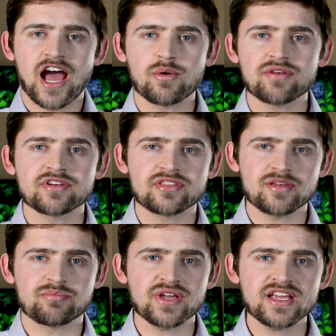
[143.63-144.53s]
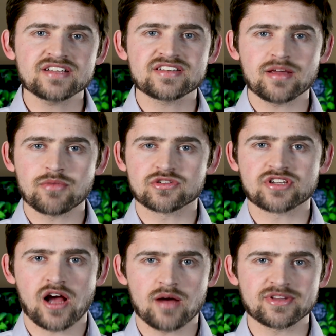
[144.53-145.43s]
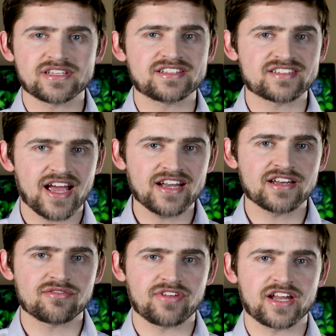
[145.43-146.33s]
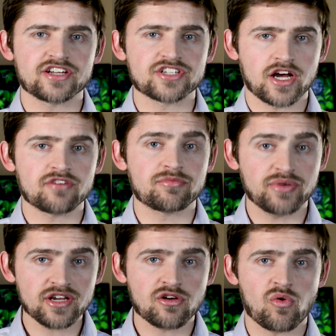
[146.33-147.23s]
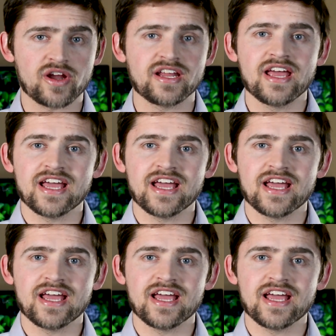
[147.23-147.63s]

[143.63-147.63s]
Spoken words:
However, the biggest and most commonly cited advantage of Bitcoin